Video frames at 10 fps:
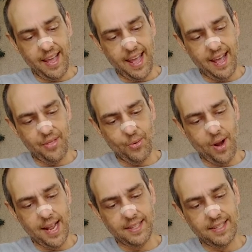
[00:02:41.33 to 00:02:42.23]
And the
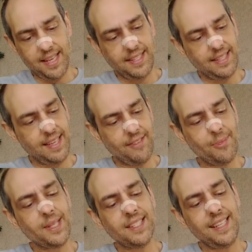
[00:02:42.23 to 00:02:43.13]
writing says he's never
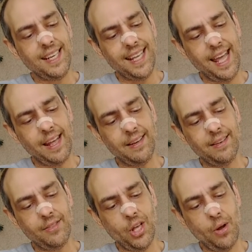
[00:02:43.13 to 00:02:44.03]
been seen again,
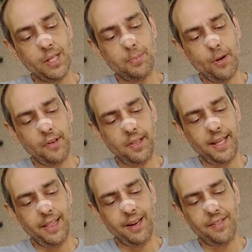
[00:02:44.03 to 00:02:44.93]
though it's perfectly
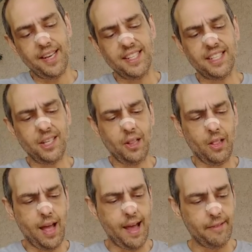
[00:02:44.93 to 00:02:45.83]
clear that he's still
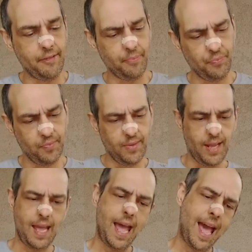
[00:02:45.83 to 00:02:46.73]
alive.
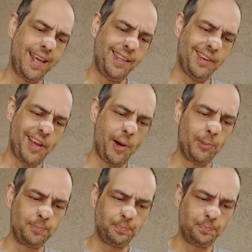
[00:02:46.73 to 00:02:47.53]
How do you know?